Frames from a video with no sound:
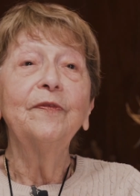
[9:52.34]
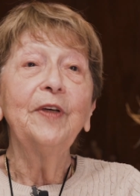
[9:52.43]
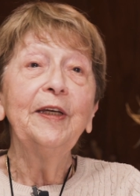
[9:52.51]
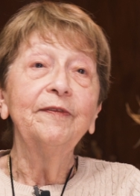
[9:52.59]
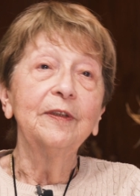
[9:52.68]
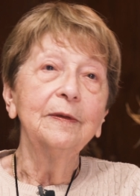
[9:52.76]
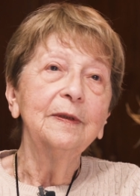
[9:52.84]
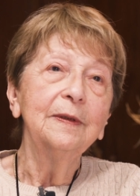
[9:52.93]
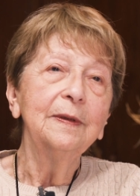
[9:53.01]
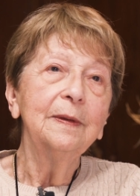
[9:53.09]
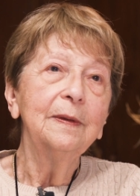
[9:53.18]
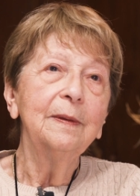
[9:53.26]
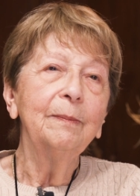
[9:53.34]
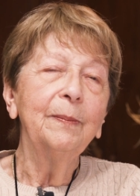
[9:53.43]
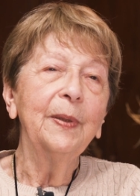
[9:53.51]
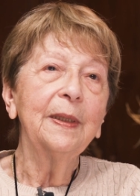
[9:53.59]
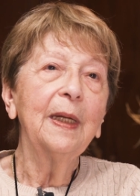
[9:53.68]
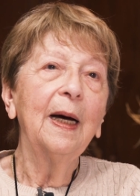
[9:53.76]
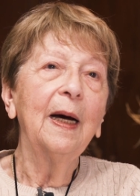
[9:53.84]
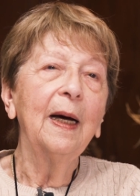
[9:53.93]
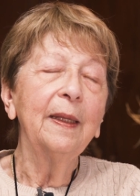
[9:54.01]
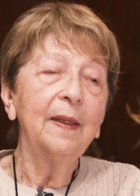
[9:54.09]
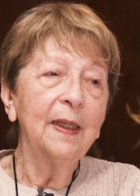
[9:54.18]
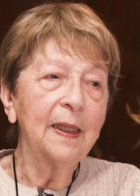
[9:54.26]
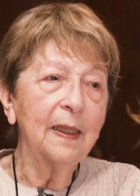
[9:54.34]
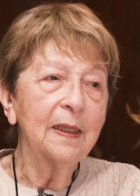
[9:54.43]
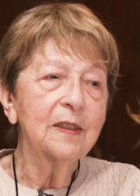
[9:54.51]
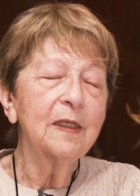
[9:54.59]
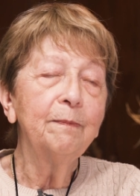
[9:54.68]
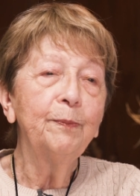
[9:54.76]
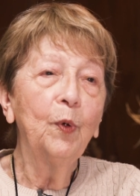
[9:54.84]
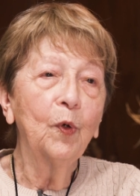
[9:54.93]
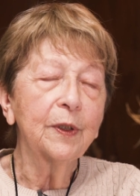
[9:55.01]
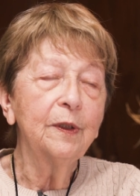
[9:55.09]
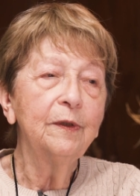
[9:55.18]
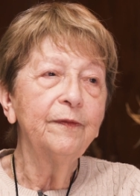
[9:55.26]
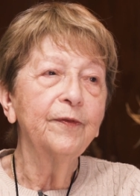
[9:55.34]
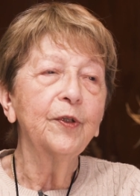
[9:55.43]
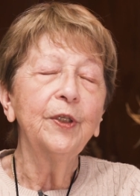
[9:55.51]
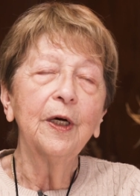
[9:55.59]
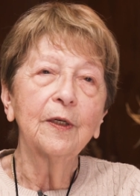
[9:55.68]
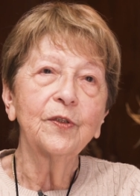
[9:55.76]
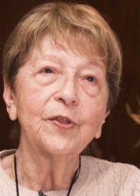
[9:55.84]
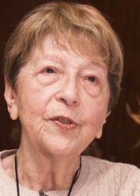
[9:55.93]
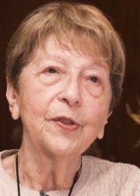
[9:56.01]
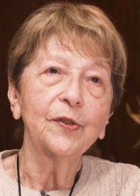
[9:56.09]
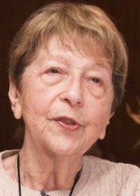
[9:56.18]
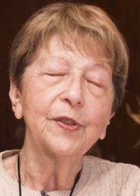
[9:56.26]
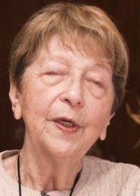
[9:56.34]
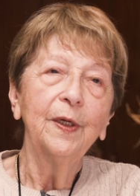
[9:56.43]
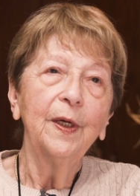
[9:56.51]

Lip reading: of evil, but I think it's important for youngsters